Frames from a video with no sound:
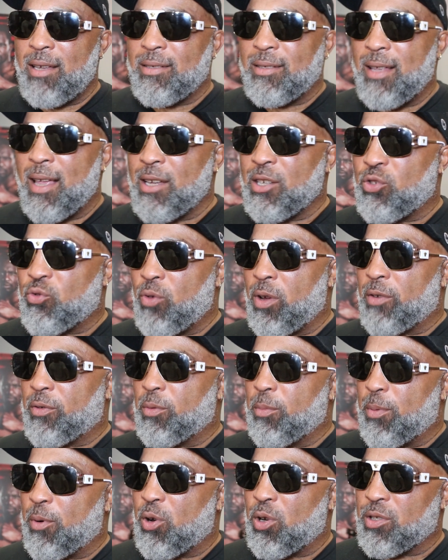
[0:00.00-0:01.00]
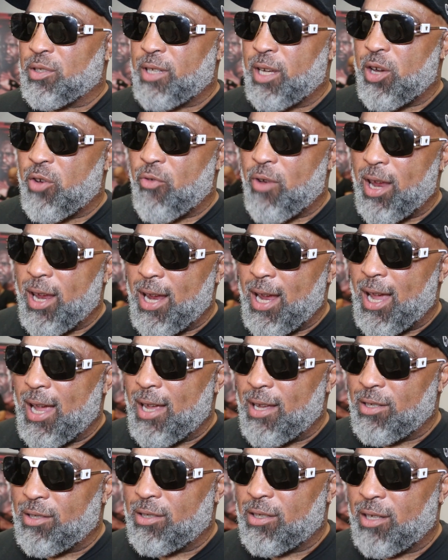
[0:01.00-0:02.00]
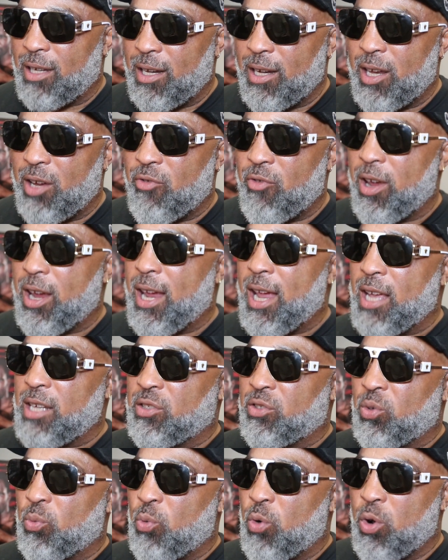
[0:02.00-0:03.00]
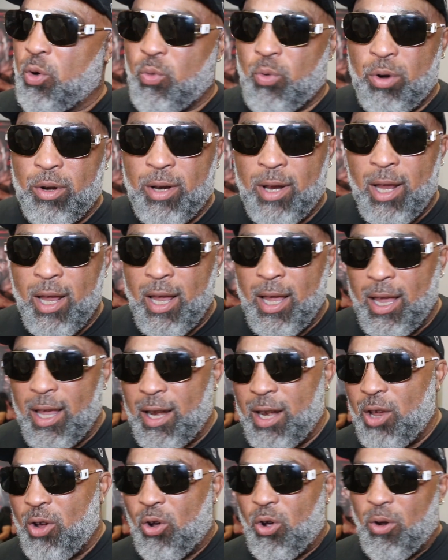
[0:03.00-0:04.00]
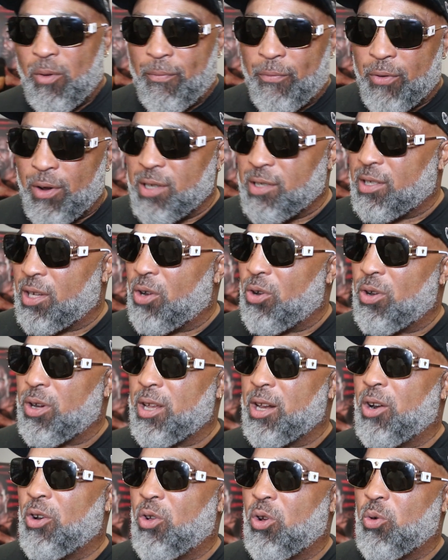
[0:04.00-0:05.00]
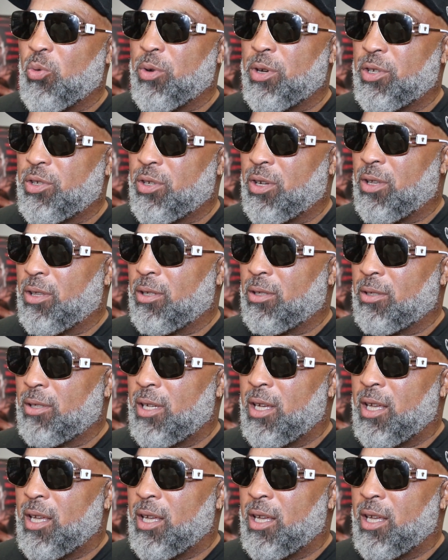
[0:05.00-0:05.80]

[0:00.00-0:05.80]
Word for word: It's not stressful because they're great guys and they're great guys to work with, and they're all friends. They all get along with each other.